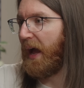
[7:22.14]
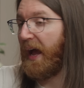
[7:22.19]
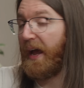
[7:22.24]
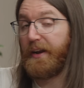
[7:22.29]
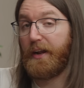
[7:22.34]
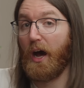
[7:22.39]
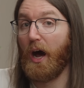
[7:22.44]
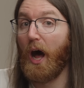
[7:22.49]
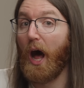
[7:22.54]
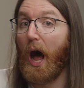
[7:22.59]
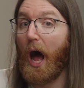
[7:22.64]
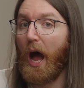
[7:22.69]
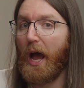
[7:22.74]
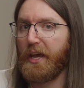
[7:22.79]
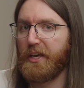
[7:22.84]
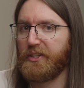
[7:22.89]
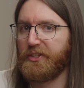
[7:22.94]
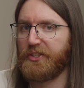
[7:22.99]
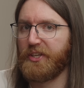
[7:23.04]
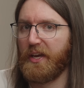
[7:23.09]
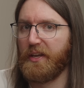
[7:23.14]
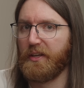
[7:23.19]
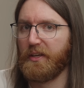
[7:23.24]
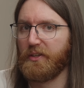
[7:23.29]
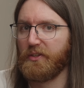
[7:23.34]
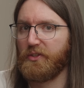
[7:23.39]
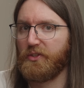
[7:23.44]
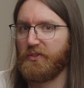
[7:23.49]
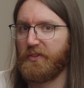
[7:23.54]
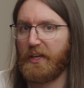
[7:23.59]
at high
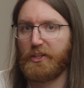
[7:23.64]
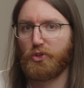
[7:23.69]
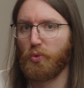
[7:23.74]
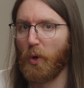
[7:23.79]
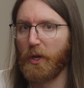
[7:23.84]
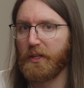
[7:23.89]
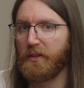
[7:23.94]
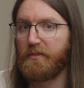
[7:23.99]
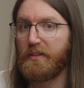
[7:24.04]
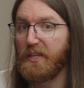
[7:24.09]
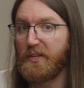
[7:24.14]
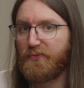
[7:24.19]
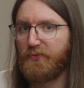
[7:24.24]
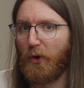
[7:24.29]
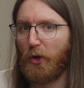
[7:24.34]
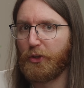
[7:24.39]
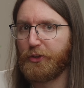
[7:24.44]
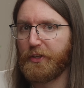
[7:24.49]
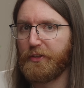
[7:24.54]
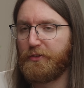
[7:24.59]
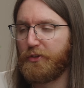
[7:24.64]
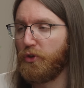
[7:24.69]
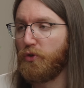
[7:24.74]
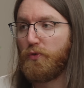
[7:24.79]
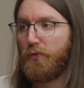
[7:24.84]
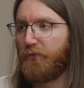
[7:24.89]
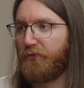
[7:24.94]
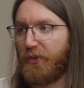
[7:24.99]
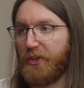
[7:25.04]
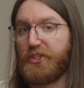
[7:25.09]
settings. That's what it defaulted
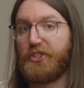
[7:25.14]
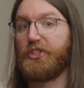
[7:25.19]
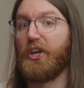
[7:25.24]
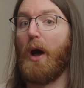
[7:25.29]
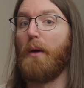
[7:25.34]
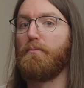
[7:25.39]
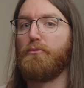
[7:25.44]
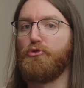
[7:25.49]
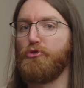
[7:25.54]
to for some